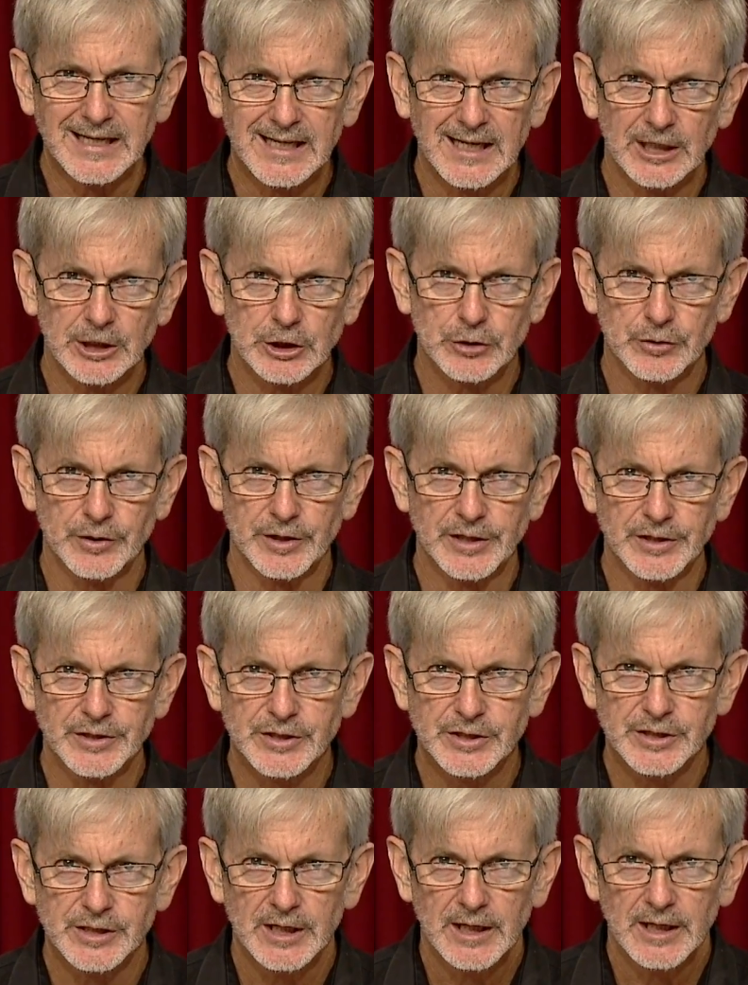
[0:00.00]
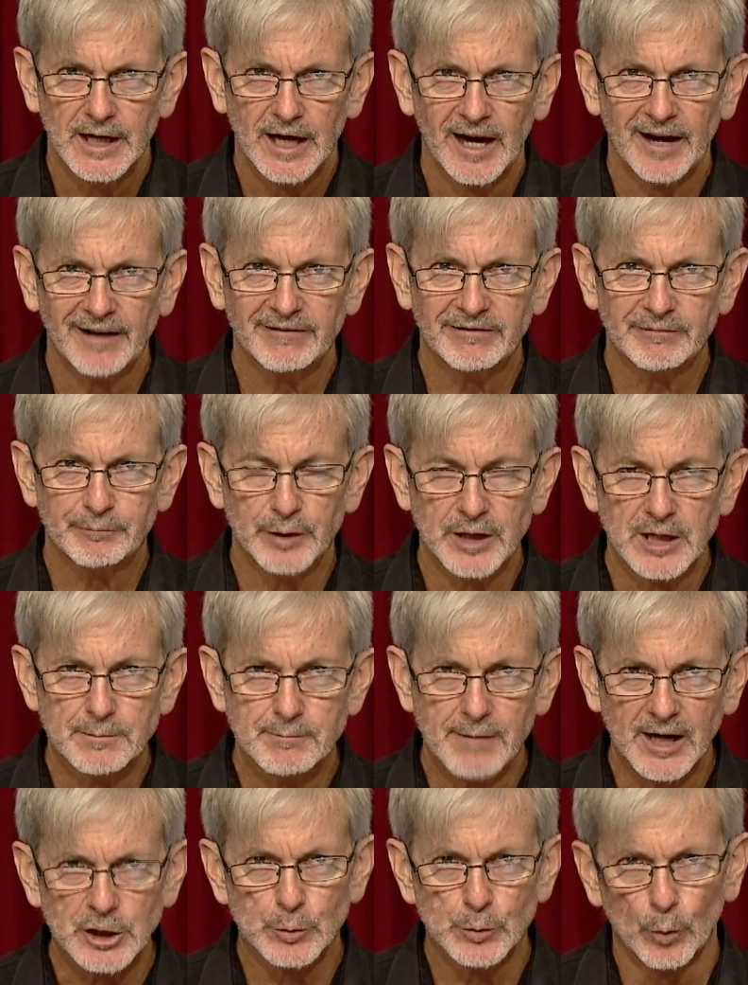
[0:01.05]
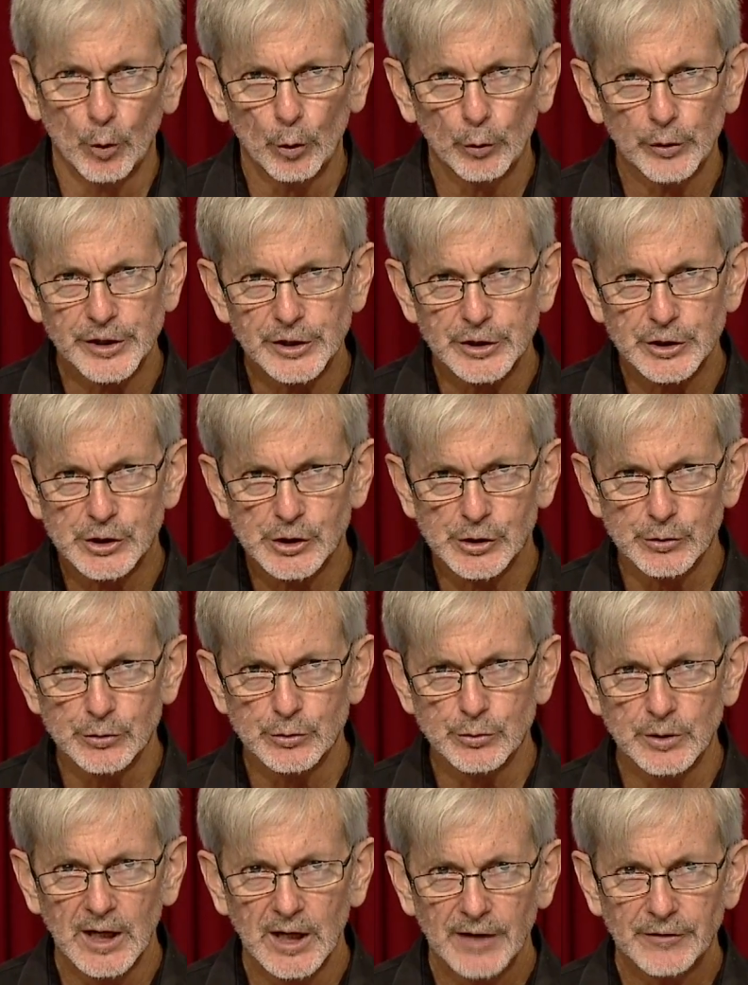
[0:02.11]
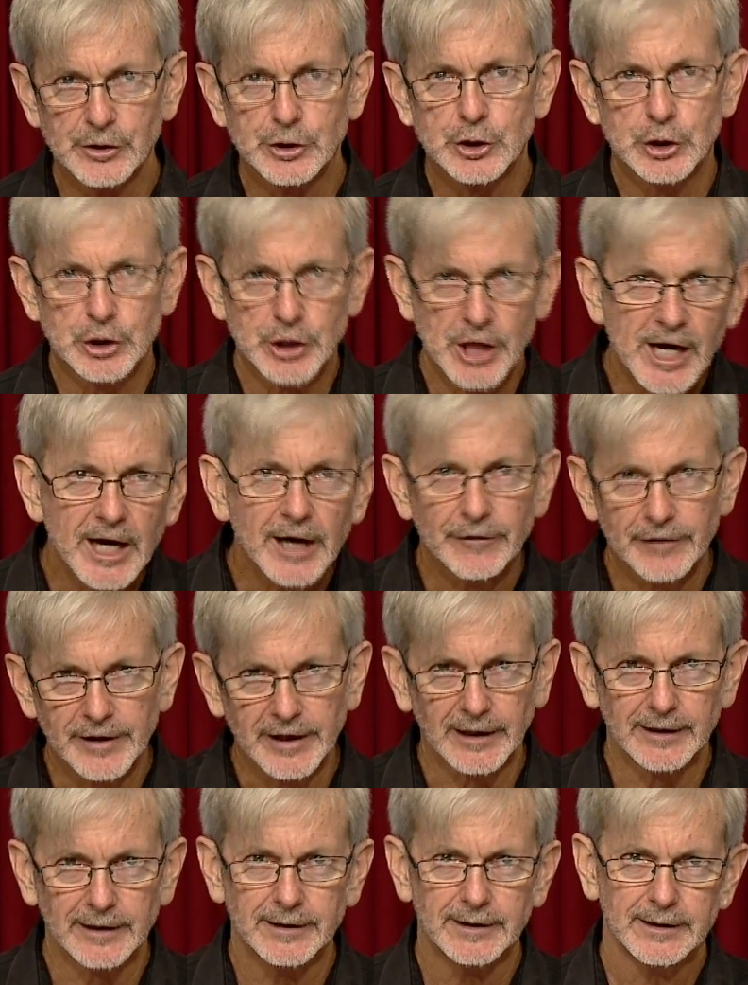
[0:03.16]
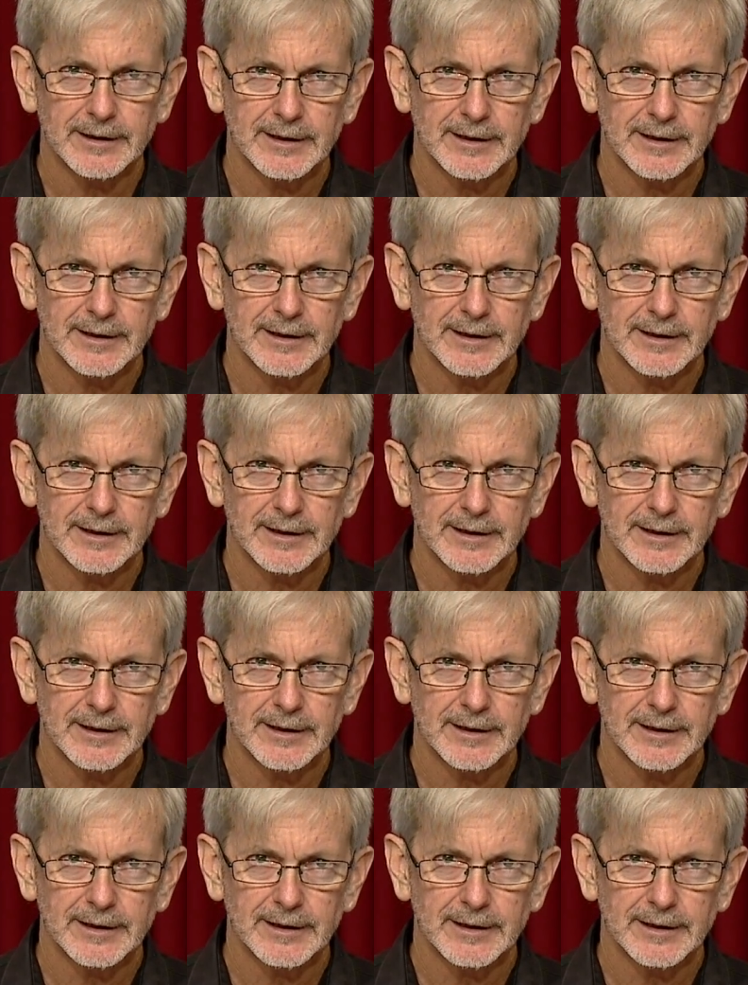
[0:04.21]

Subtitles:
countries have been much more into the sharing,